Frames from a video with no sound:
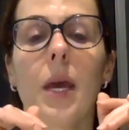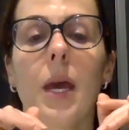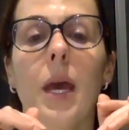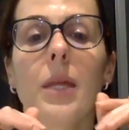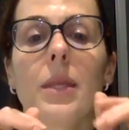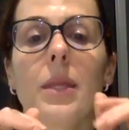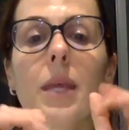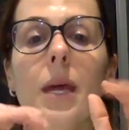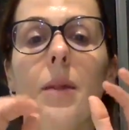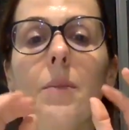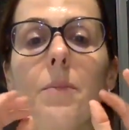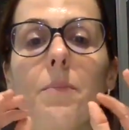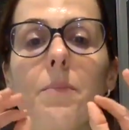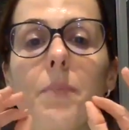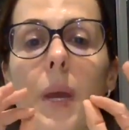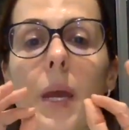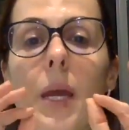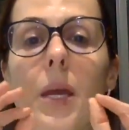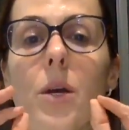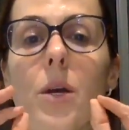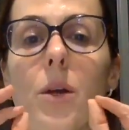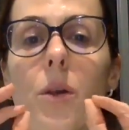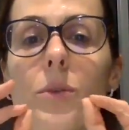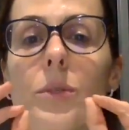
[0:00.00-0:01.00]
And then
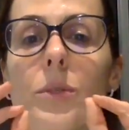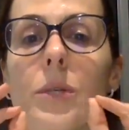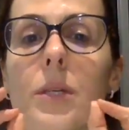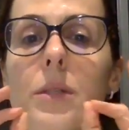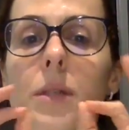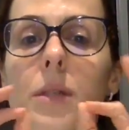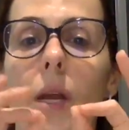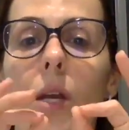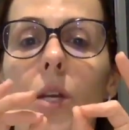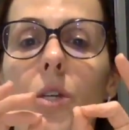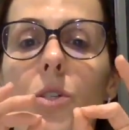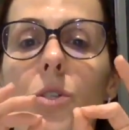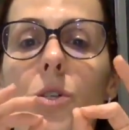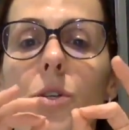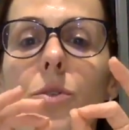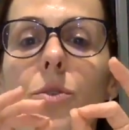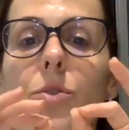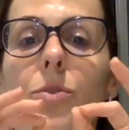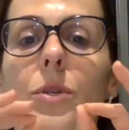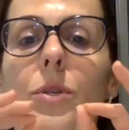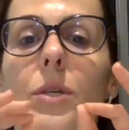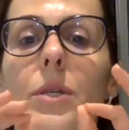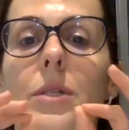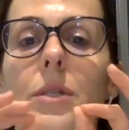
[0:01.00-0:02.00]
pay close attention
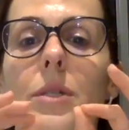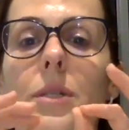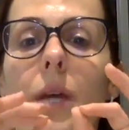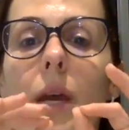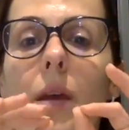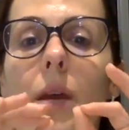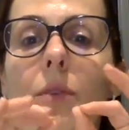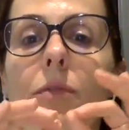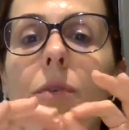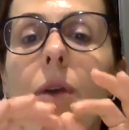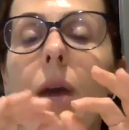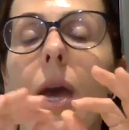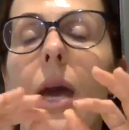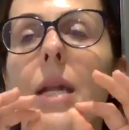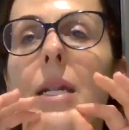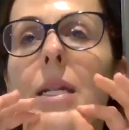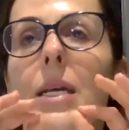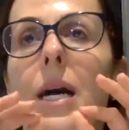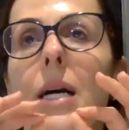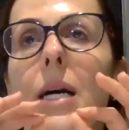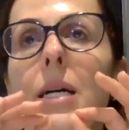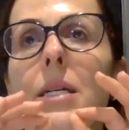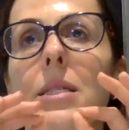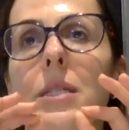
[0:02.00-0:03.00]
to the safe and
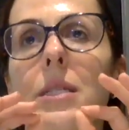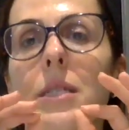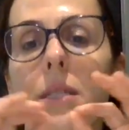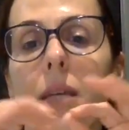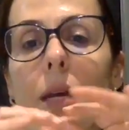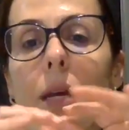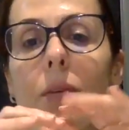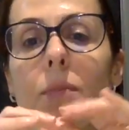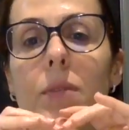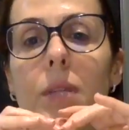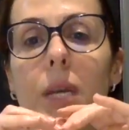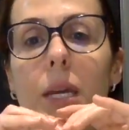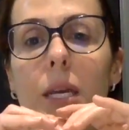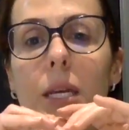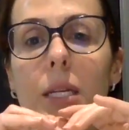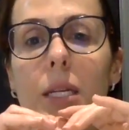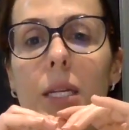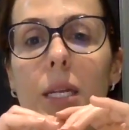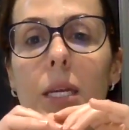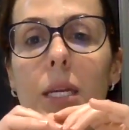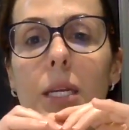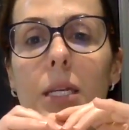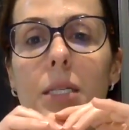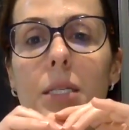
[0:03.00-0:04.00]
unsafe
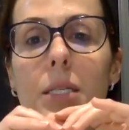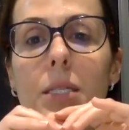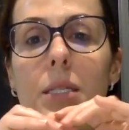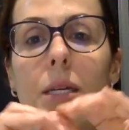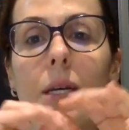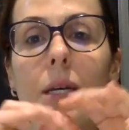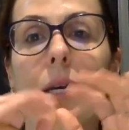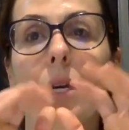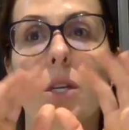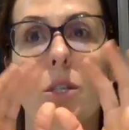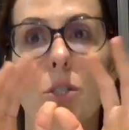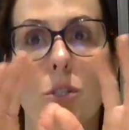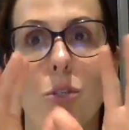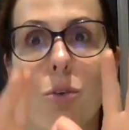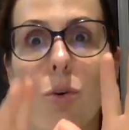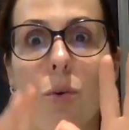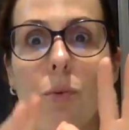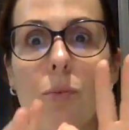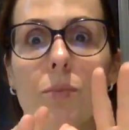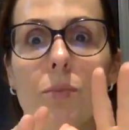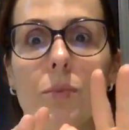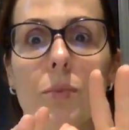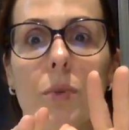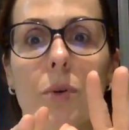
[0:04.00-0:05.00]
techniques
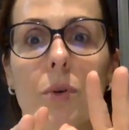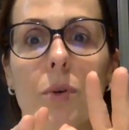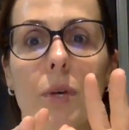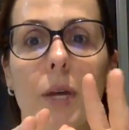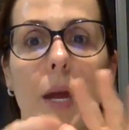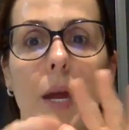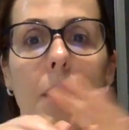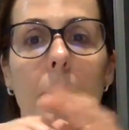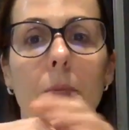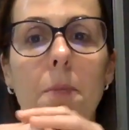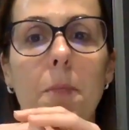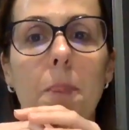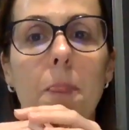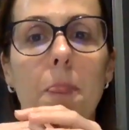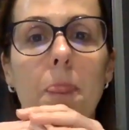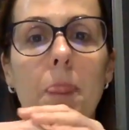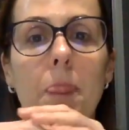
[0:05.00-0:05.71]
shown, okay?